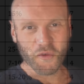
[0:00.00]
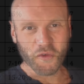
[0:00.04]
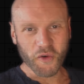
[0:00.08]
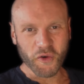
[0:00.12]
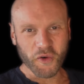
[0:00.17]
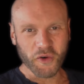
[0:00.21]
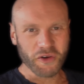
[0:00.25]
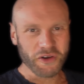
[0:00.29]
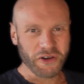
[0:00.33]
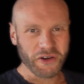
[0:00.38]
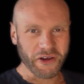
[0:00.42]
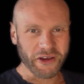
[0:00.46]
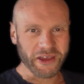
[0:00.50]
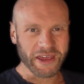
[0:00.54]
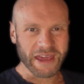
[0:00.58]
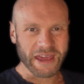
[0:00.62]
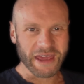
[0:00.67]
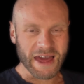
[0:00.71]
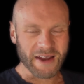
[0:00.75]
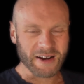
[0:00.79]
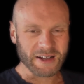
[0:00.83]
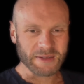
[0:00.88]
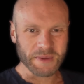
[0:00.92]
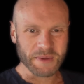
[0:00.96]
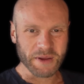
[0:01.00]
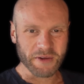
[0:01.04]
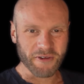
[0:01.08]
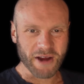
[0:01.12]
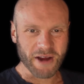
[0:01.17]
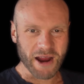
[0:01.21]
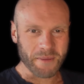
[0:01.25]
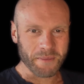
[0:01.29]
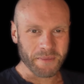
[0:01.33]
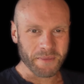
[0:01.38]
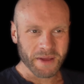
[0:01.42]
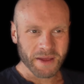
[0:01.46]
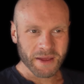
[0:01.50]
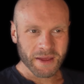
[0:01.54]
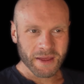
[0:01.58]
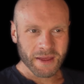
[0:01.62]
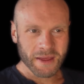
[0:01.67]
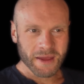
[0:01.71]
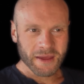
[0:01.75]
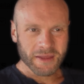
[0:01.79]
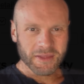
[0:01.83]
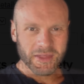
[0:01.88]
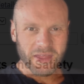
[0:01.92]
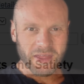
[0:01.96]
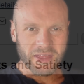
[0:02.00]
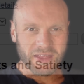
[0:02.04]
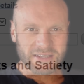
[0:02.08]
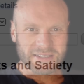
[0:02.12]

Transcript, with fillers: forty-nine calories per gram. Then